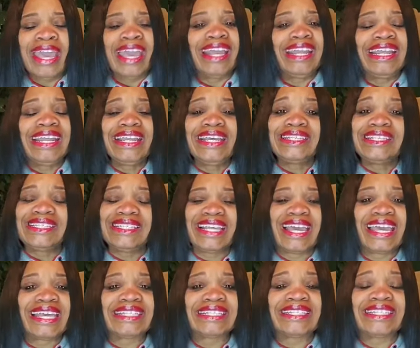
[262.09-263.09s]
And then he
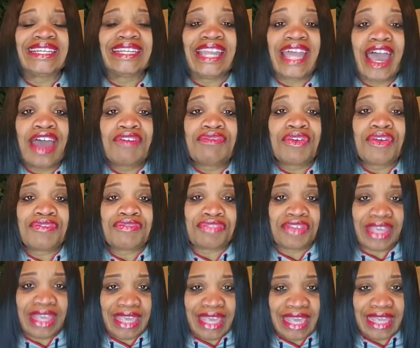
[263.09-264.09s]
says, never
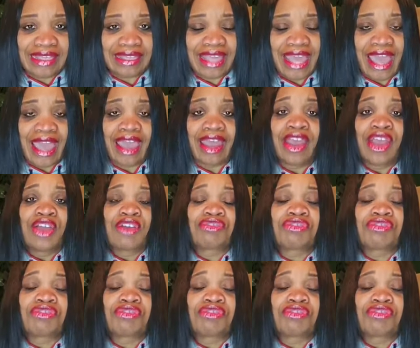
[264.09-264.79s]
forget that